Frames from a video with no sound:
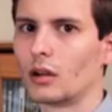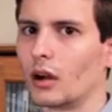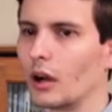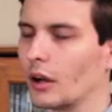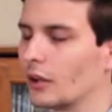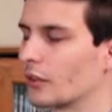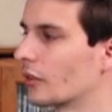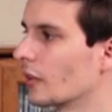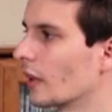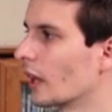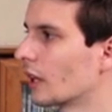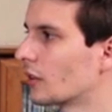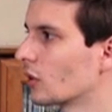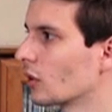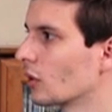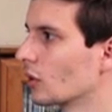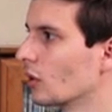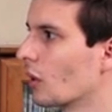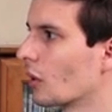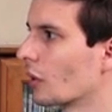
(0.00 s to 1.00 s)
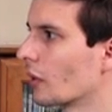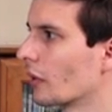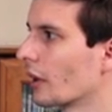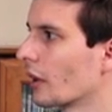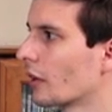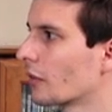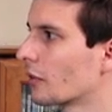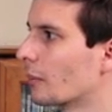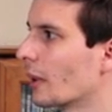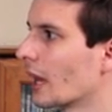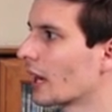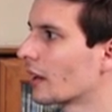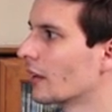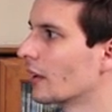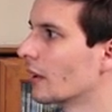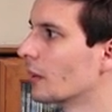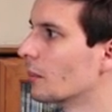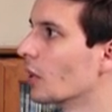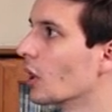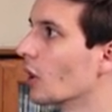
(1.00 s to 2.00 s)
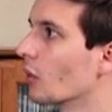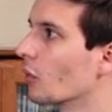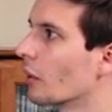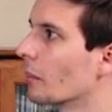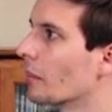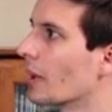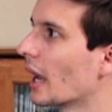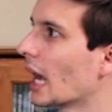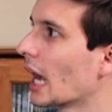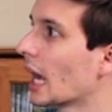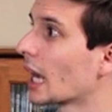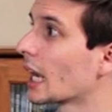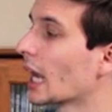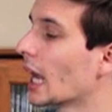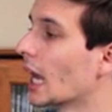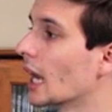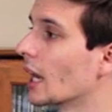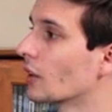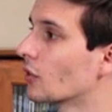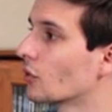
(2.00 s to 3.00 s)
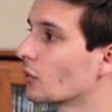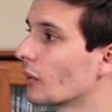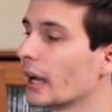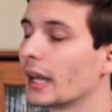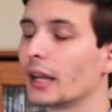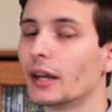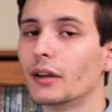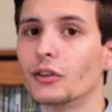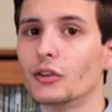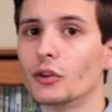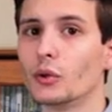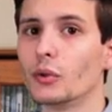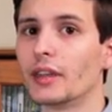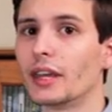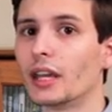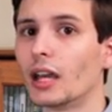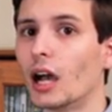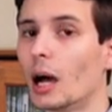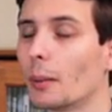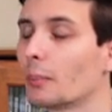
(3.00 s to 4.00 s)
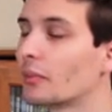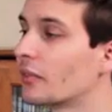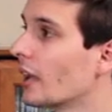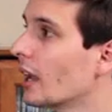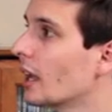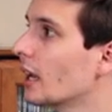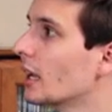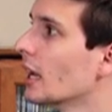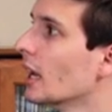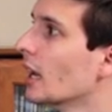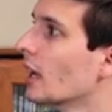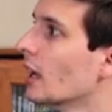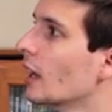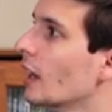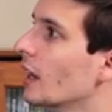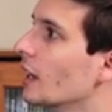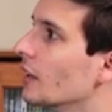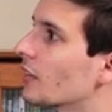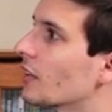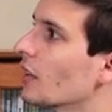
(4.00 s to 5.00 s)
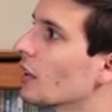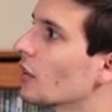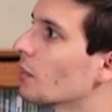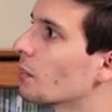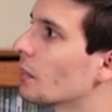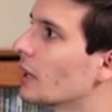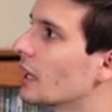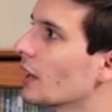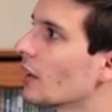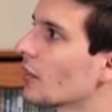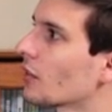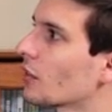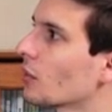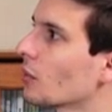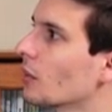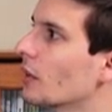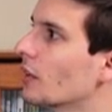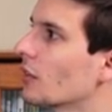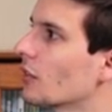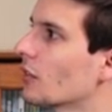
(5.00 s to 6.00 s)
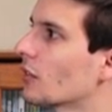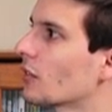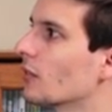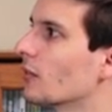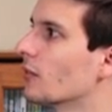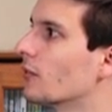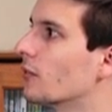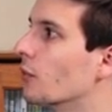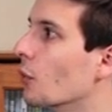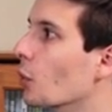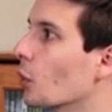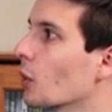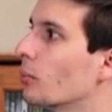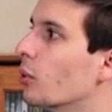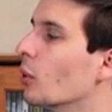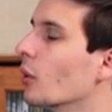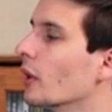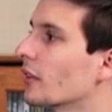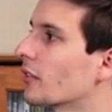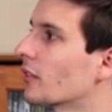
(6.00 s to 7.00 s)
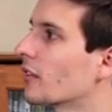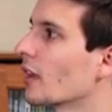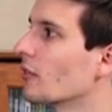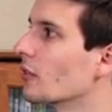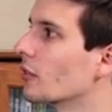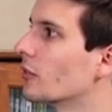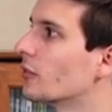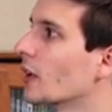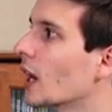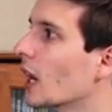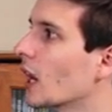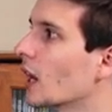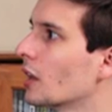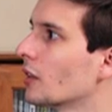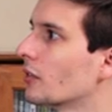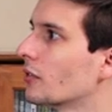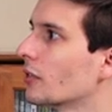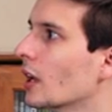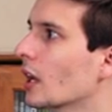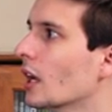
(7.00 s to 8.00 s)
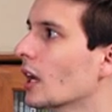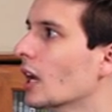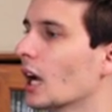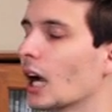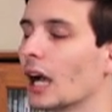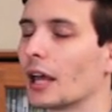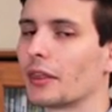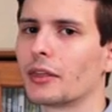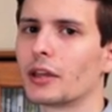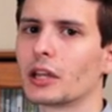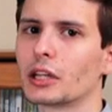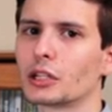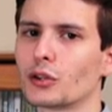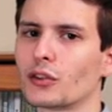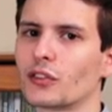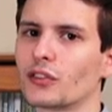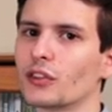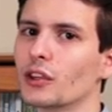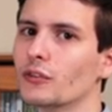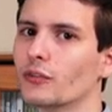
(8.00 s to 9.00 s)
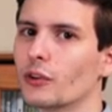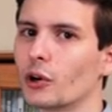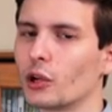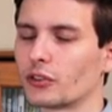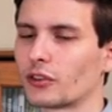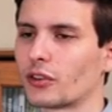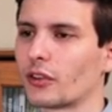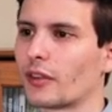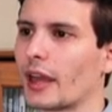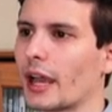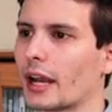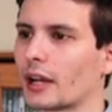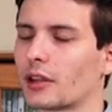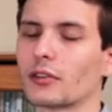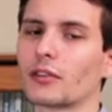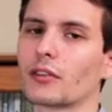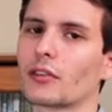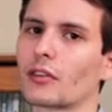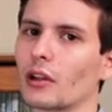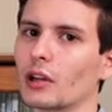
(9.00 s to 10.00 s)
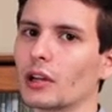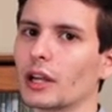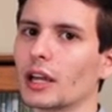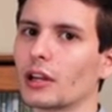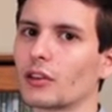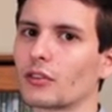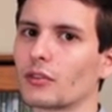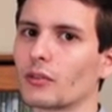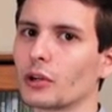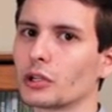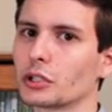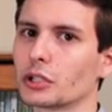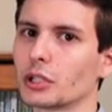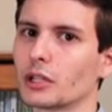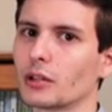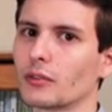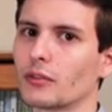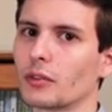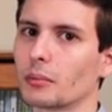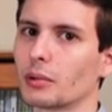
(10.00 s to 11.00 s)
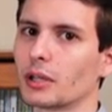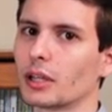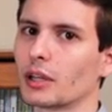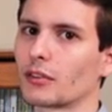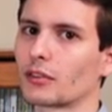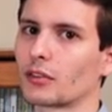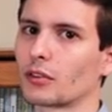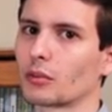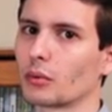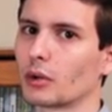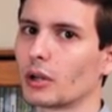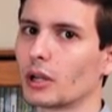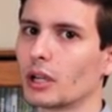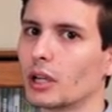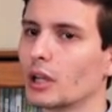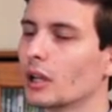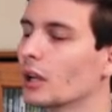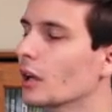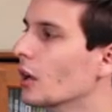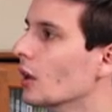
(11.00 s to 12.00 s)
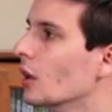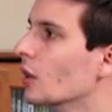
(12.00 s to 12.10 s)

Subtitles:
Alright, so that took longer than expected, but we're back, and it's ready to do the update. It says PS3 system 4.75. I think it just defaults to that because it's the latest version of the PS3.